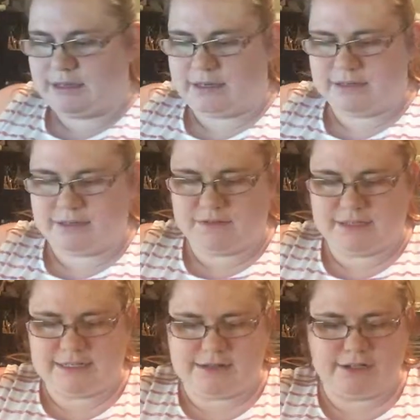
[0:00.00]
get stuff
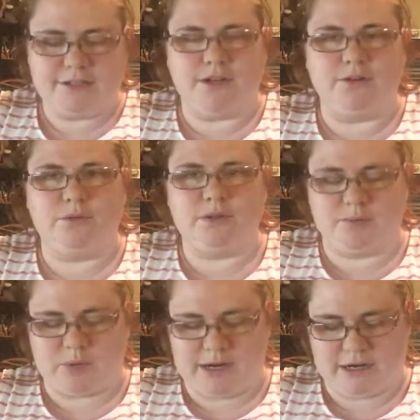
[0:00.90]
set down. I don't want to
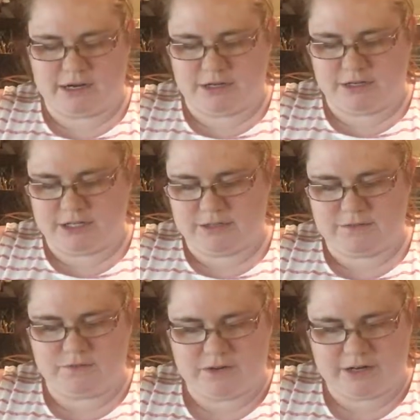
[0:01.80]
break her.
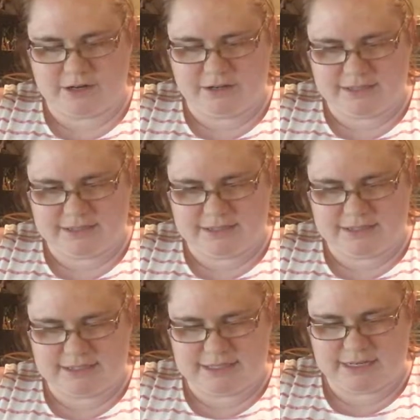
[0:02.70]
She's very
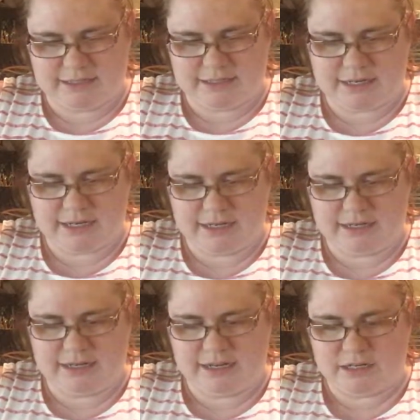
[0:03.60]

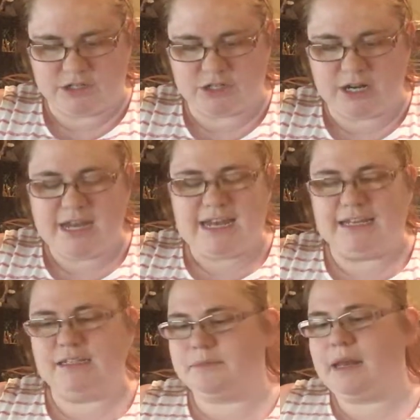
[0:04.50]
delicate-ish.
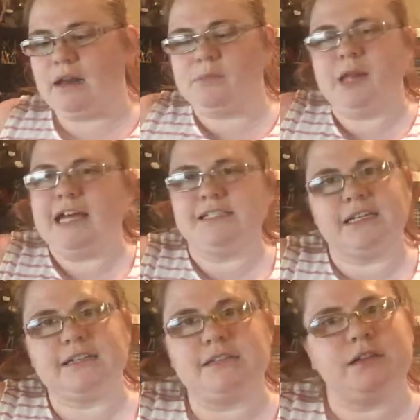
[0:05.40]
It is made out of
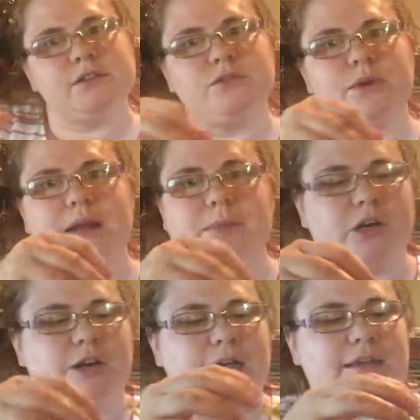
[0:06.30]
plastic. It's not
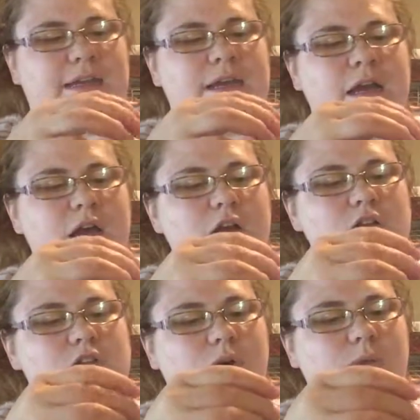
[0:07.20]
ceramic or anything.
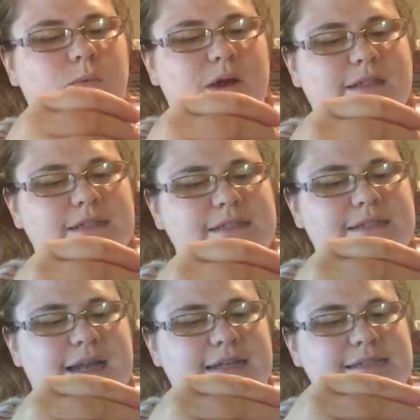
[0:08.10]
So while it's
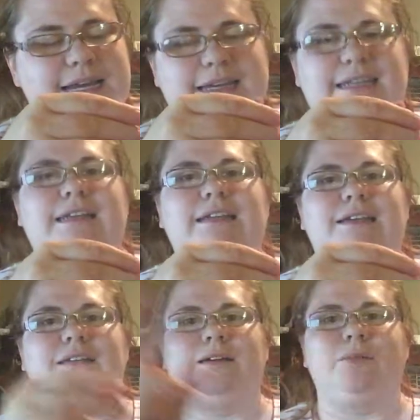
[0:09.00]
not
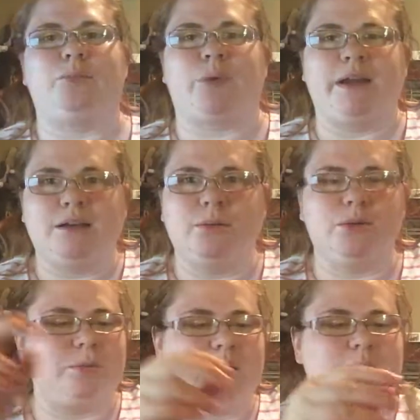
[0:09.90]
technically
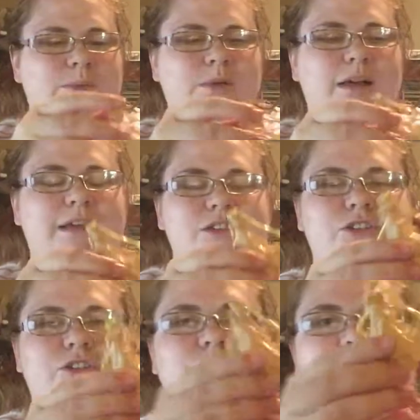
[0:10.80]
breakable, as you